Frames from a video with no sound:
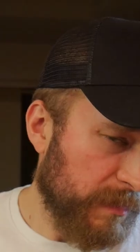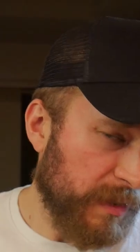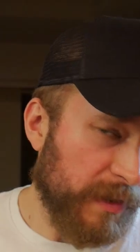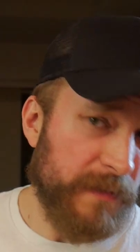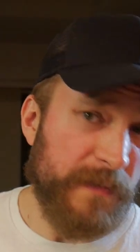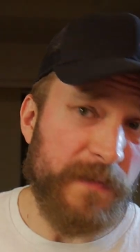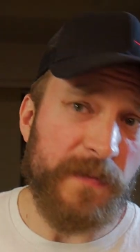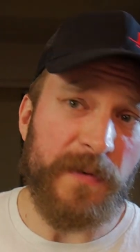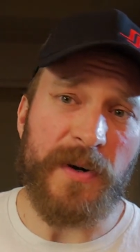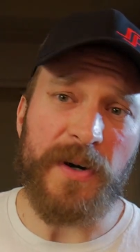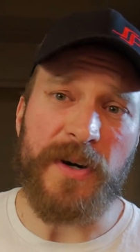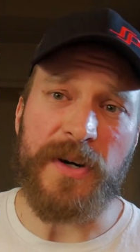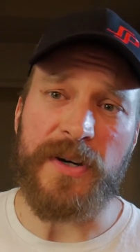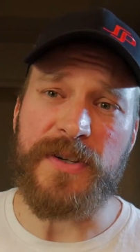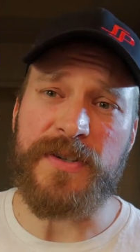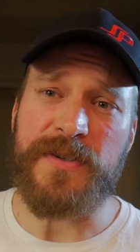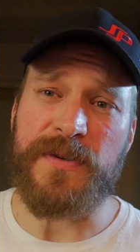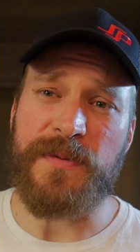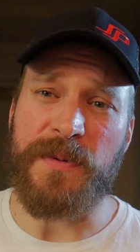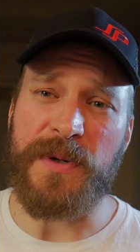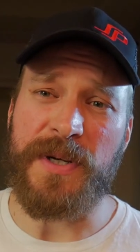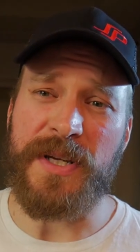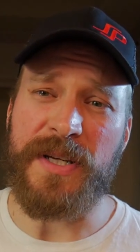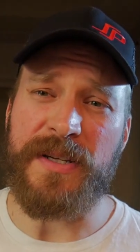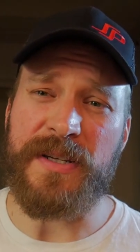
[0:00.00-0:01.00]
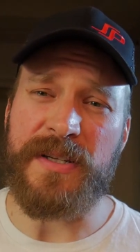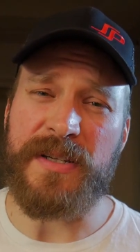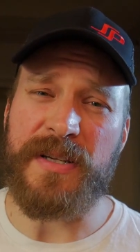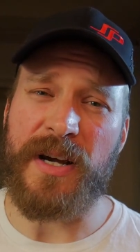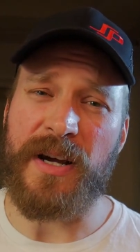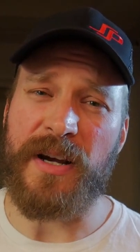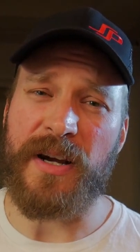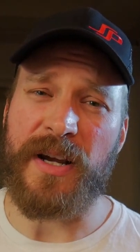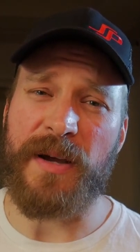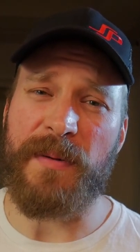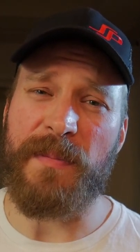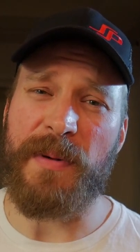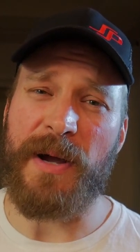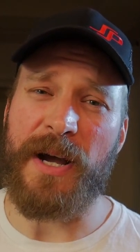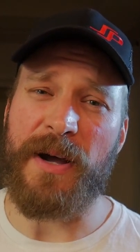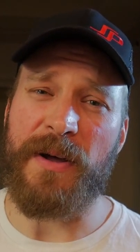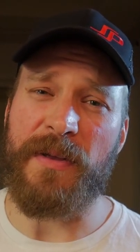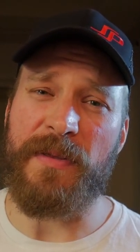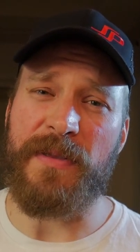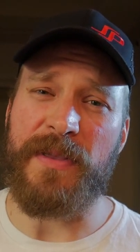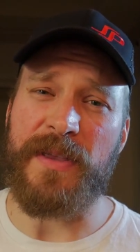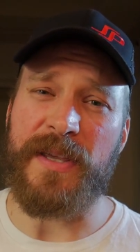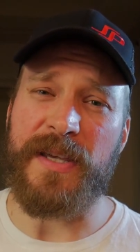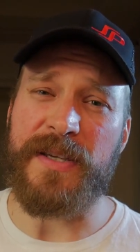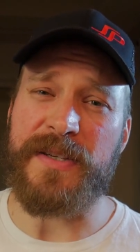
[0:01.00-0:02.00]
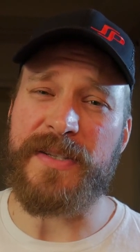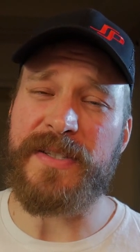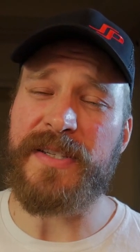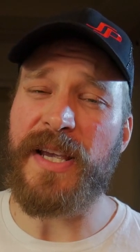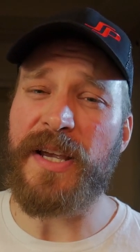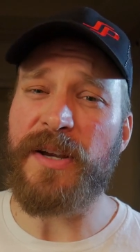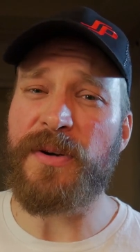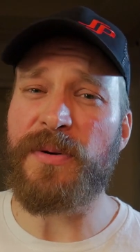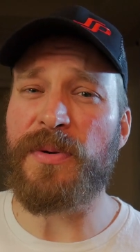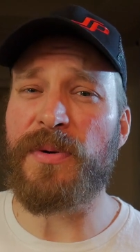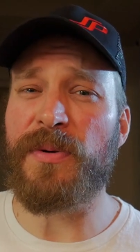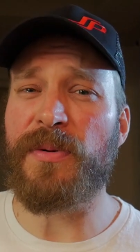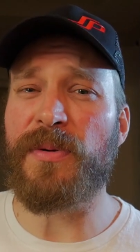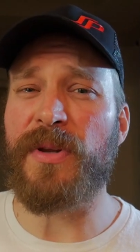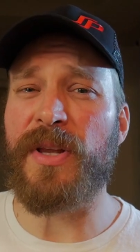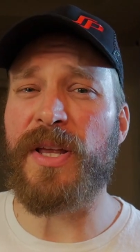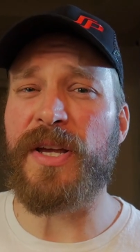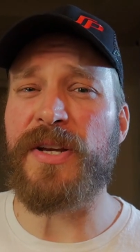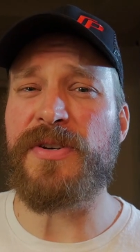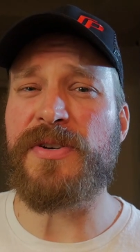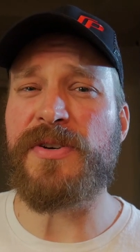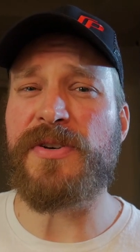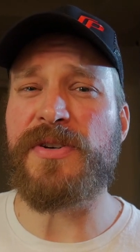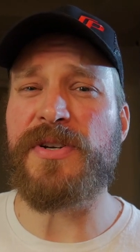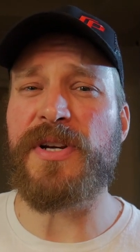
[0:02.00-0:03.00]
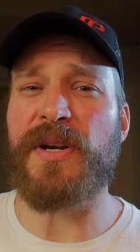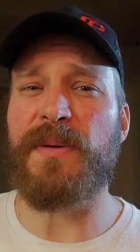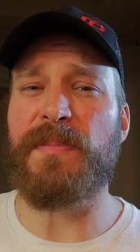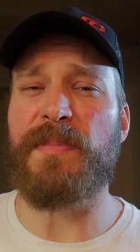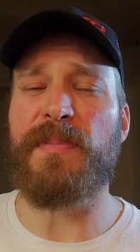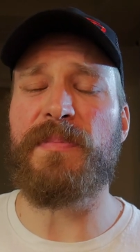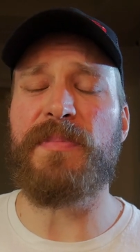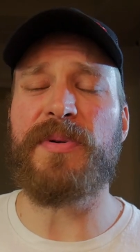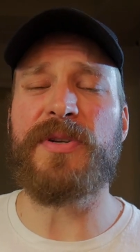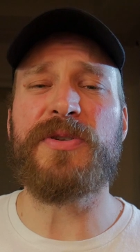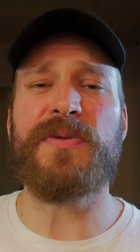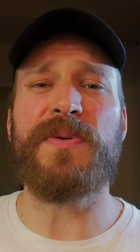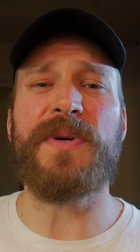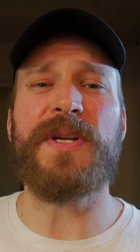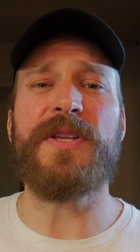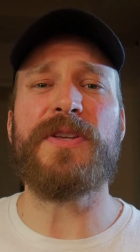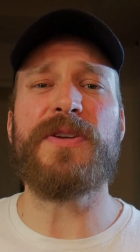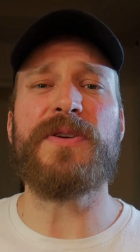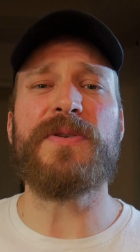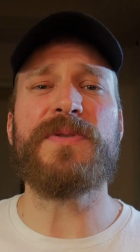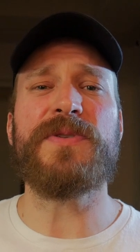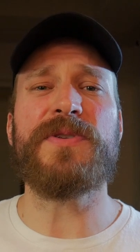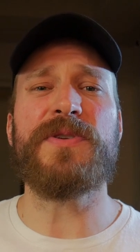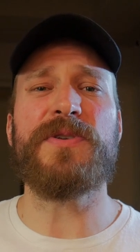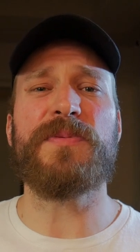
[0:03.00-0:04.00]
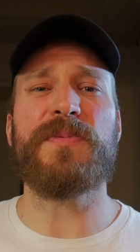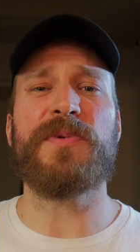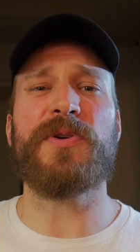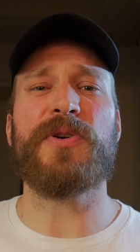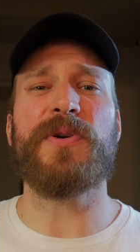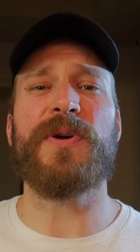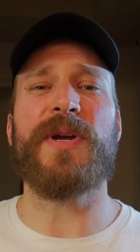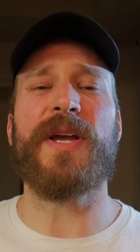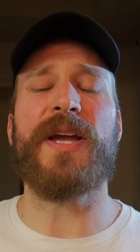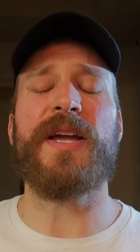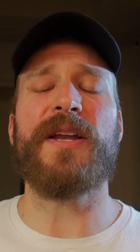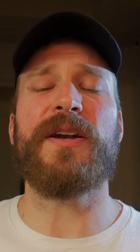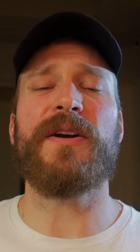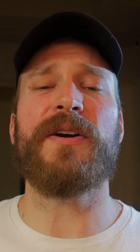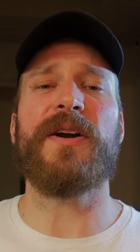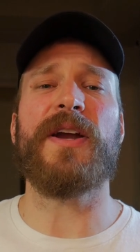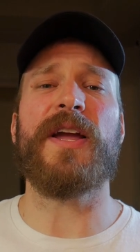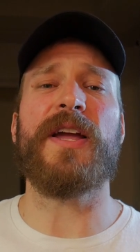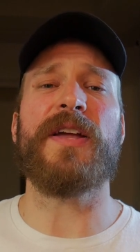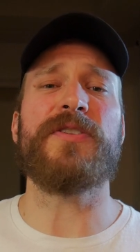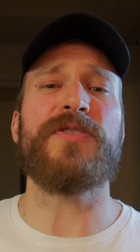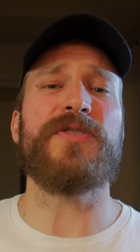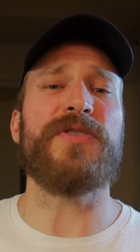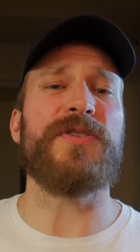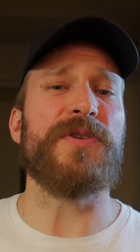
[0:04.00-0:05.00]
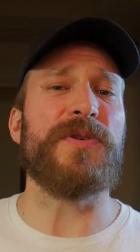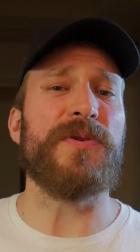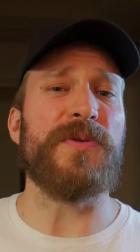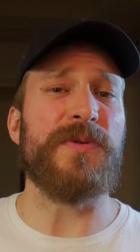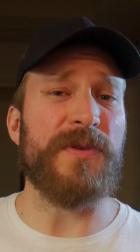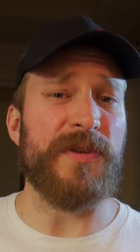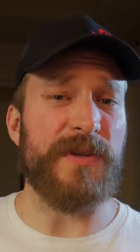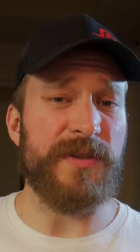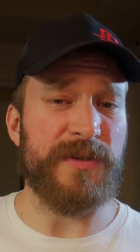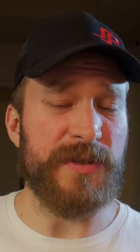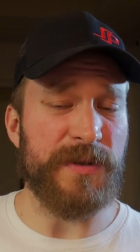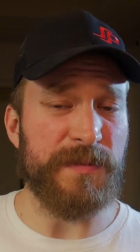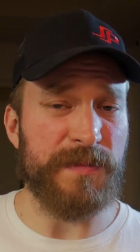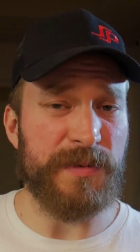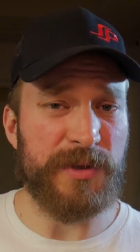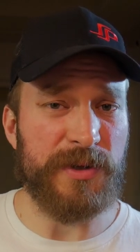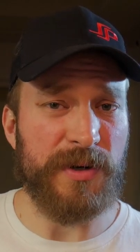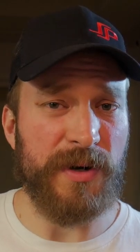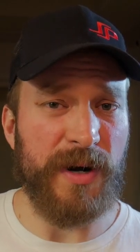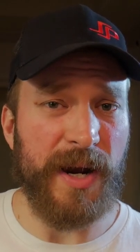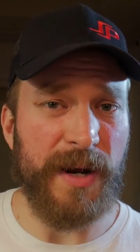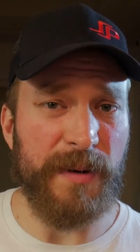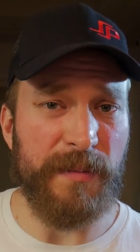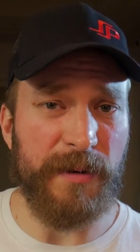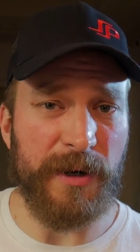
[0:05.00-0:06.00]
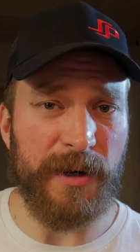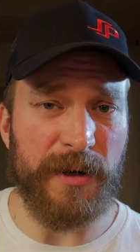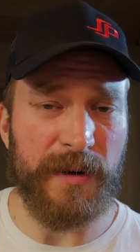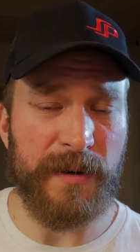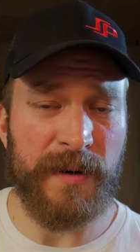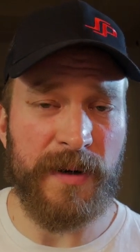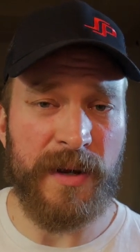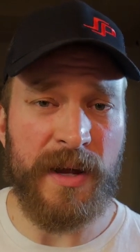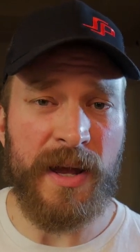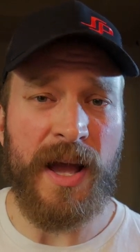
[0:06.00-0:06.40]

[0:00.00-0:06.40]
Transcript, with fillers: But first, we need to talk about the sacred relationship between YouTube creator and you, the subscriber.